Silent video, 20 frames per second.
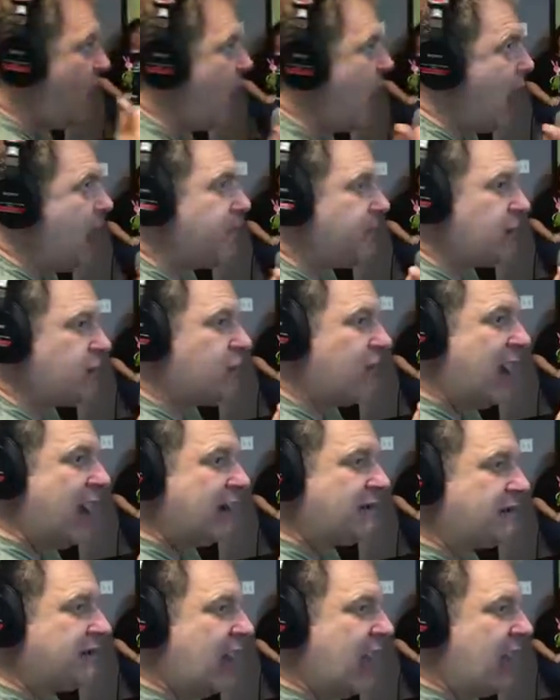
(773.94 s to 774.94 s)
"Oh, I'm a
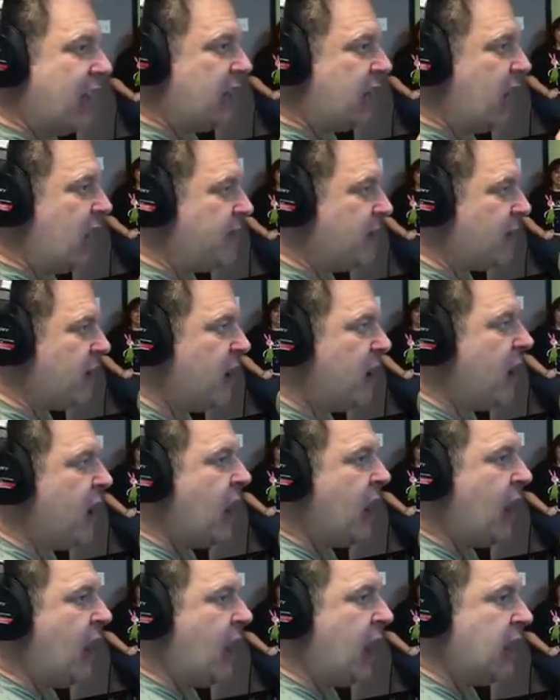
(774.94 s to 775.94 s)
great dad."
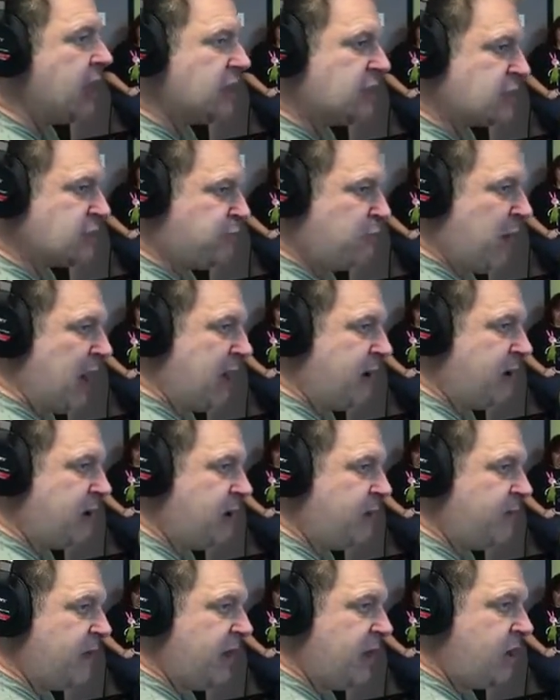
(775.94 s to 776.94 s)
I
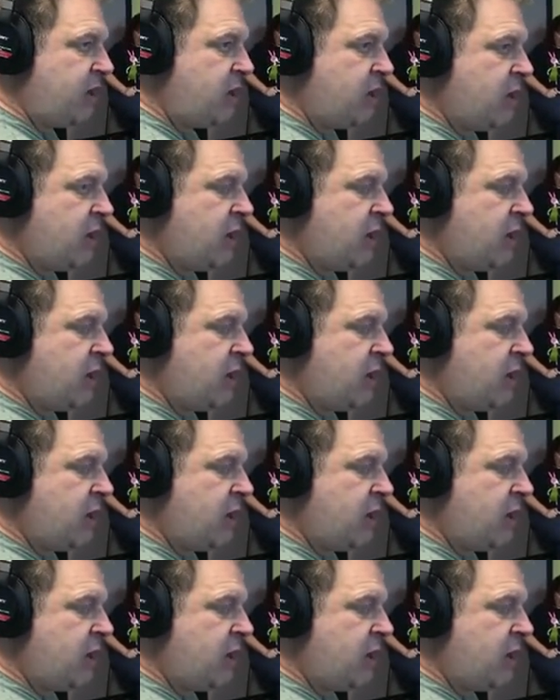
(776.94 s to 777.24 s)
aspire to be,